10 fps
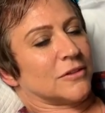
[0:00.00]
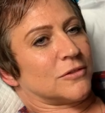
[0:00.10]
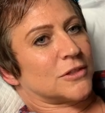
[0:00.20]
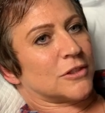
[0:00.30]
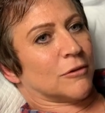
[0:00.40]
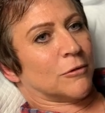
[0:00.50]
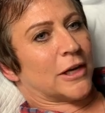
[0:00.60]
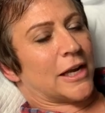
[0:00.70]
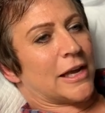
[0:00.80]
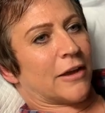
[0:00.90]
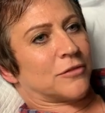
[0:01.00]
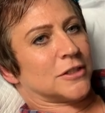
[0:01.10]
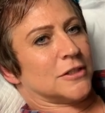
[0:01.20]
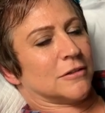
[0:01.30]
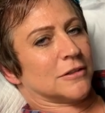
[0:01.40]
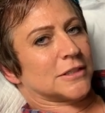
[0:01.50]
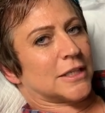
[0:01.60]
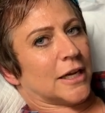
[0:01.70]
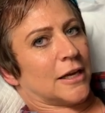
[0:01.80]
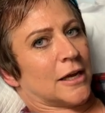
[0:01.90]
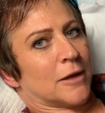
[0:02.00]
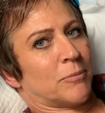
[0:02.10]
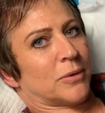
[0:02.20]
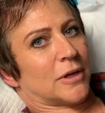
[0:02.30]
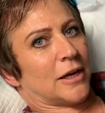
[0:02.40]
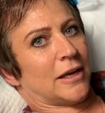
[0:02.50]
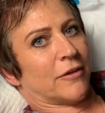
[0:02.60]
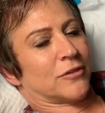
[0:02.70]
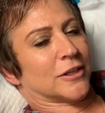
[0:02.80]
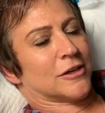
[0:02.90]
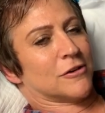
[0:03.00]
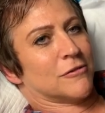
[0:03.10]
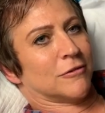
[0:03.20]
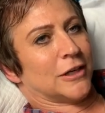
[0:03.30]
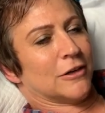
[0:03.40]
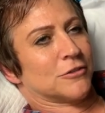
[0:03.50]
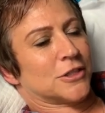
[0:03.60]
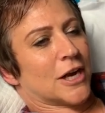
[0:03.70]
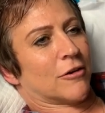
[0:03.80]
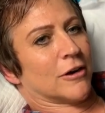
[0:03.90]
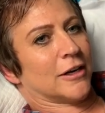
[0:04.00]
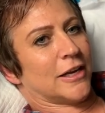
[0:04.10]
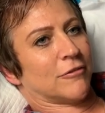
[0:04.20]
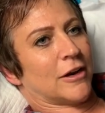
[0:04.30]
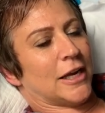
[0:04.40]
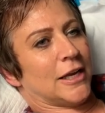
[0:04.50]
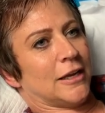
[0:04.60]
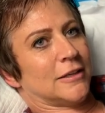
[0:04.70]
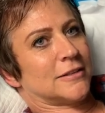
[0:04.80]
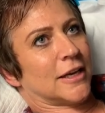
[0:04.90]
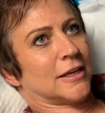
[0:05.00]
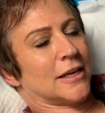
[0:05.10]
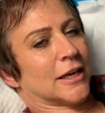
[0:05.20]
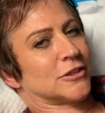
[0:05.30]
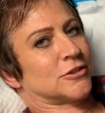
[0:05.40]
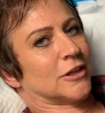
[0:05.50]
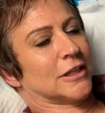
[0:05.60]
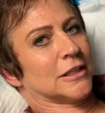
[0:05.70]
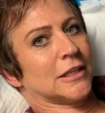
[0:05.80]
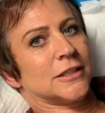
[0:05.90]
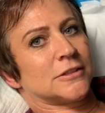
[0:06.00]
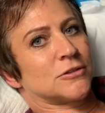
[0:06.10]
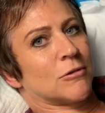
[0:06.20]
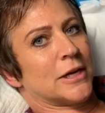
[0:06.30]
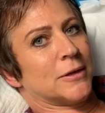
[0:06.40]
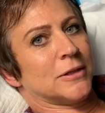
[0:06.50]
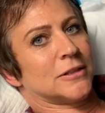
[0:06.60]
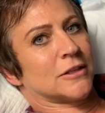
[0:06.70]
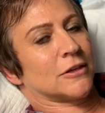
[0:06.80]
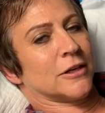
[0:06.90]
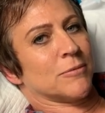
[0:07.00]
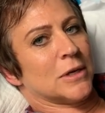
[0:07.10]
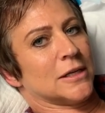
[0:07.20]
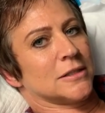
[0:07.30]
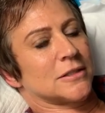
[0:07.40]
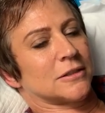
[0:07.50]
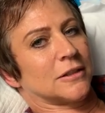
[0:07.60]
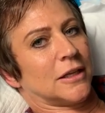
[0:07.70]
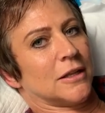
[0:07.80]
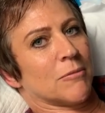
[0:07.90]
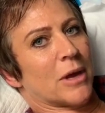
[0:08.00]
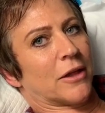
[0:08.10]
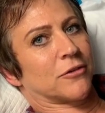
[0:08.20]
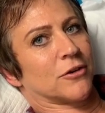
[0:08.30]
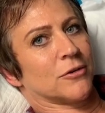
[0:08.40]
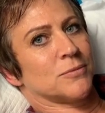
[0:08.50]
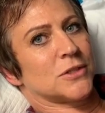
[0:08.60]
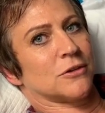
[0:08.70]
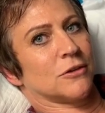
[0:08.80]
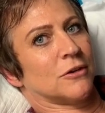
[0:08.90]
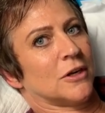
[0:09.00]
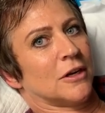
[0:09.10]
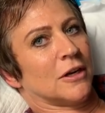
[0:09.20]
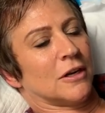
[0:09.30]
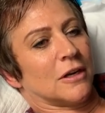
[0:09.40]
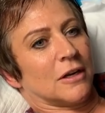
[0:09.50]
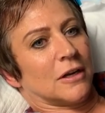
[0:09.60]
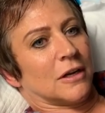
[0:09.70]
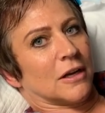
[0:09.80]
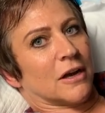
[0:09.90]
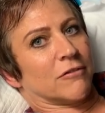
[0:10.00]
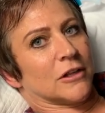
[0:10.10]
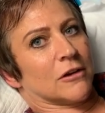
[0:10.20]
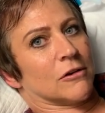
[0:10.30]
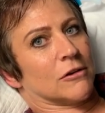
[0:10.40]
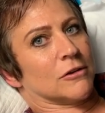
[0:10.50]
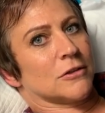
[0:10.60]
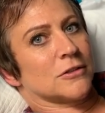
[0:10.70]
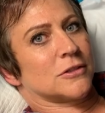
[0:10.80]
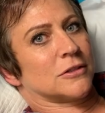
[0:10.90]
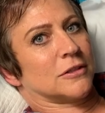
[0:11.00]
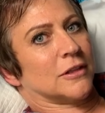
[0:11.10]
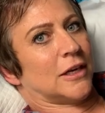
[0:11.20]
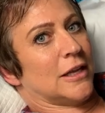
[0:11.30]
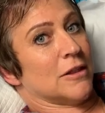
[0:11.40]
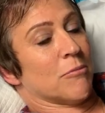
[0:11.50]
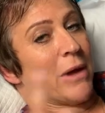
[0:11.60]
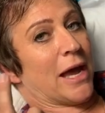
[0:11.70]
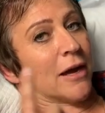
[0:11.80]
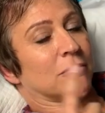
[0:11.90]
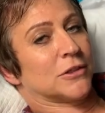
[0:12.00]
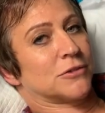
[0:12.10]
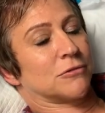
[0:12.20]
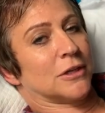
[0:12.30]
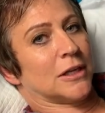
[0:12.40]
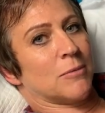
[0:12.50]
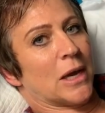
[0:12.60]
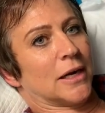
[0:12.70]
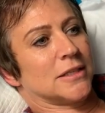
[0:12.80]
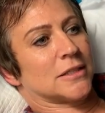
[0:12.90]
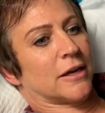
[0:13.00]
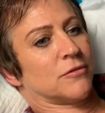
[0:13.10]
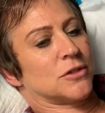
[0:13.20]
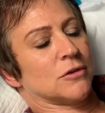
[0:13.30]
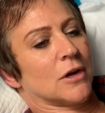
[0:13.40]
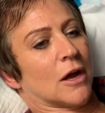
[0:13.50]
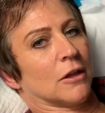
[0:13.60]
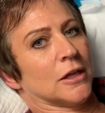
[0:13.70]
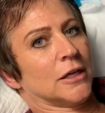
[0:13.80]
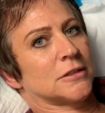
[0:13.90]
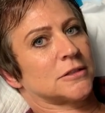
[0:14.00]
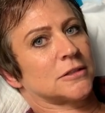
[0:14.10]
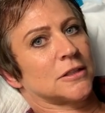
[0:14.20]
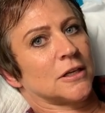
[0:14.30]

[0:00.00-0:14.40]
So what I'd have to do is get up, I'd have to go, shower, get ready, take an extra at least 20 to 30 minutes in the bathroom to cover the holes. And in the back was really bad because I have 2 colics.